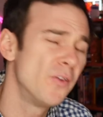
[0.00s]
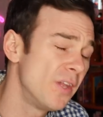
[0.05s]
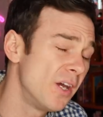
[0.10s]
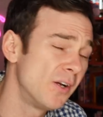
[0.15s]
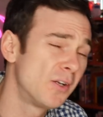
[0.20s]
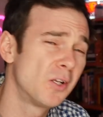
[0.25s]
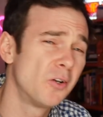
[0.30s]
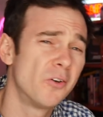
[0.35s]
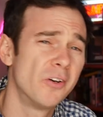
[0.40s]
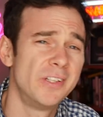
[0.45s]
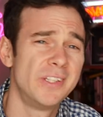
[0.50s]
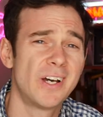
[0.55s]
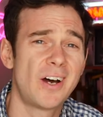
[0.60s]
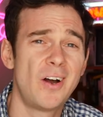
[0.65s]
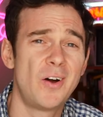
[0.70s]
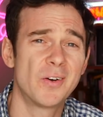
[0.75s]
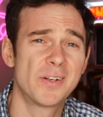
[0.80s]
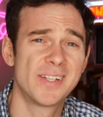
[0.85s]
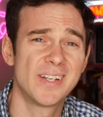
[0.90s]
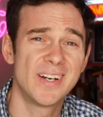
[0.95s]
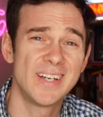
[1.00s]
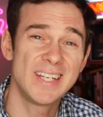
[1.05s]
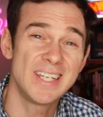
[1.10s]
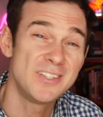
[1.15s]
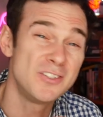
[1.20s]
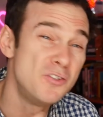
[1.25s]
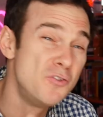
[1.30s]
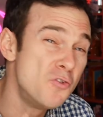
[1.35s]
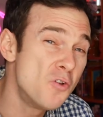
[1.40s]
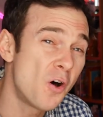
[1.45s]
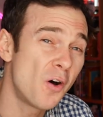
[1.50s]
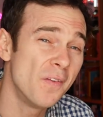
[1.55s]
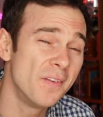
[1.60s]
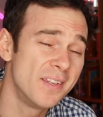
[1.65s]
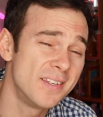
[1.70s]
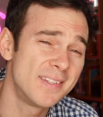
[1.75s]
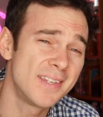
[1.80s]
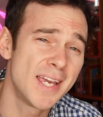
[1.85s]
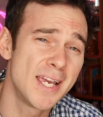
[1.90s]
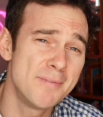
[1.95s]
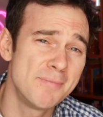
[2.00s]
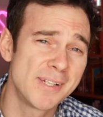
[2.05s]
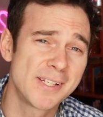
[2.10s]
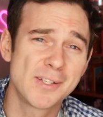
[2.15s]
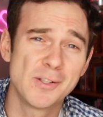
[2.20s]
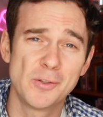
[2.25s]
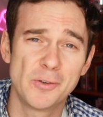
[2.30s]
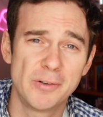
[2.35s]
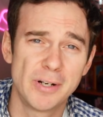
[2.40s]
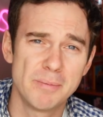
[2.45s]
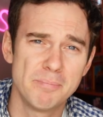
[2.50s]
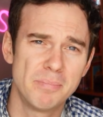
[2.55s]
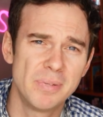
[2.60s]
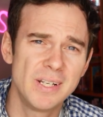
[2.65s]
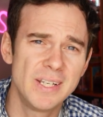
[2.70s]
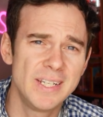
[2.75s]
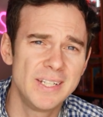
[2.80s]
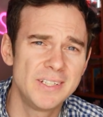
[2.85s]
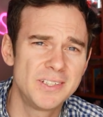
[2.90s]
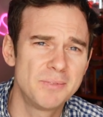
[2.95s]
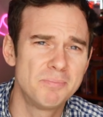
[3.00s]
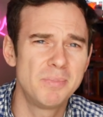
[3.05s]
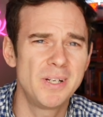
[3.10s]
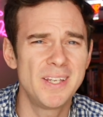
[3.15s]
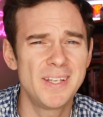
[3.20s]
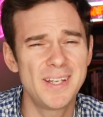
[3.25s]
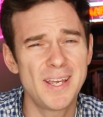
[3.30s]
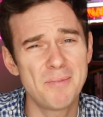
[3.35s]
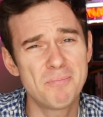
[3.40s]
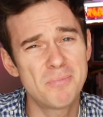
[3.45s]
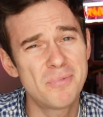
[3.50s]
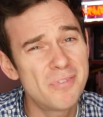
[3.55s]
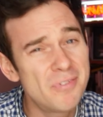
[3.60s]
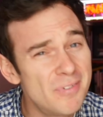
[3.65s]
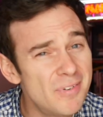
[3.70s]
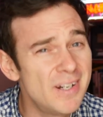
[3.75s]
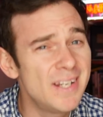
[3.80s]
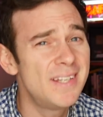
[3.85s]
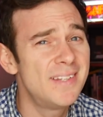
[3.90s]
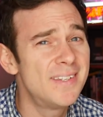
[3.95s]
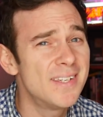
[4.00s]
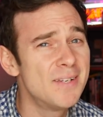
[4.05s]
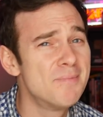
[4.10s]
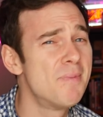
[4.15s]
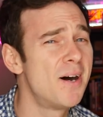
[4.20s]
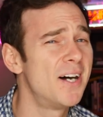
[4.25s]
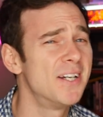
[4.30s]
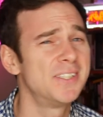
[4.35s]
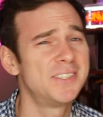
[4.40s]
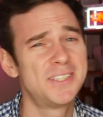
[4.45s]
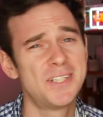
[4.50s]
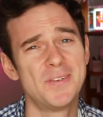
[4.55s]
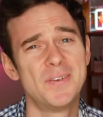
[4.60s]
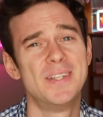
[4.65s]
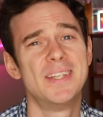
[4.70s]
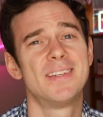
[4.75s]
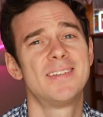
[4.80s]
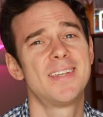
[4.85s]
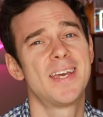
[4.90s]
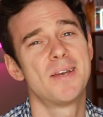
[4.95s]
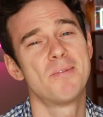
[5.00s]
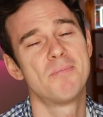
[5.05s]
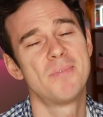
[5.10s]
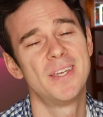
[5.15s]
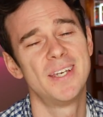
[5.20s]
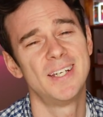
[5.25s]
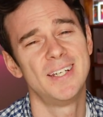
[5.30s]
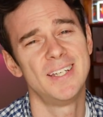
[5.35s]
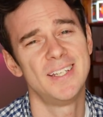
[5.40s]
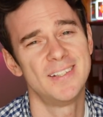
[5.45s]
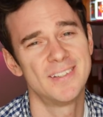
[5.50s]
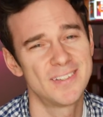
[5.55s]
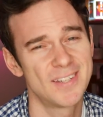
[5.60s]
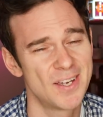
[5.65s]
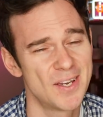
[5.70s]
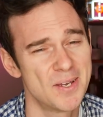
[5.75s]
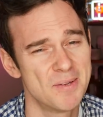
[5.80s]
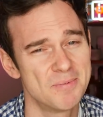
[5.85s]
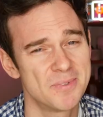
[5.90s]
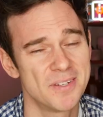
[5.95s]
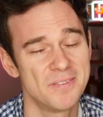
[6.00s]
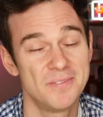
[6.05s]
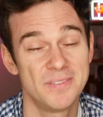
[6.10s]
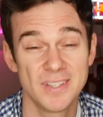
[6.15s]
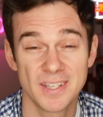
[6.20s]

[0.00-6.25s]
although chlorine dioxide is not the same as chlorine bleach, but they're pretty much doing the same thing in terms of